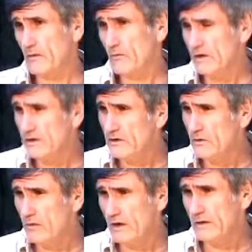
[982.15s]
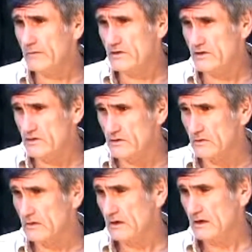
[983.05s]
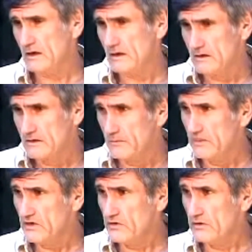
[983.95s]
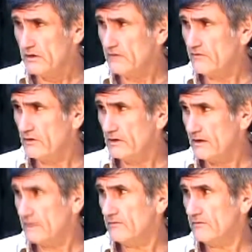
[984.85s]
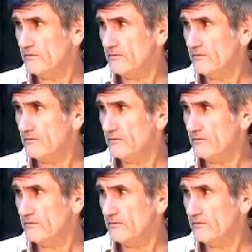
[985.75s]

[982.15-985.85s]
what do you want him to do to meet your need for love?